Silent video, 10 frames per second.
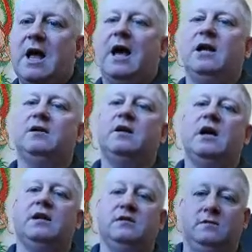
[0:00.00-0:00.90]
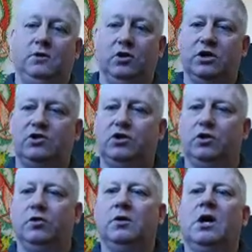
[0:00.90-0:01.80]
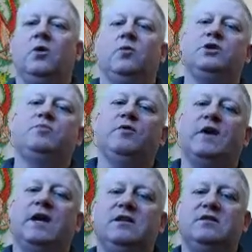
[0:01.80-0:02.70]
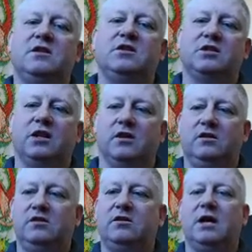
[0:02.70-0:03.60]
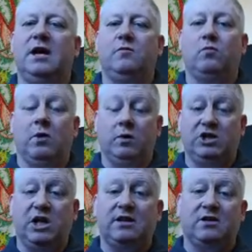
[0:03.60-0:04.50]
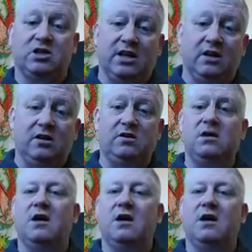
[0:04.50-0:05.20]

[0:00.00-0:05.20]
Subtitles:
and Unit 2, which provides the skills, where we check the skills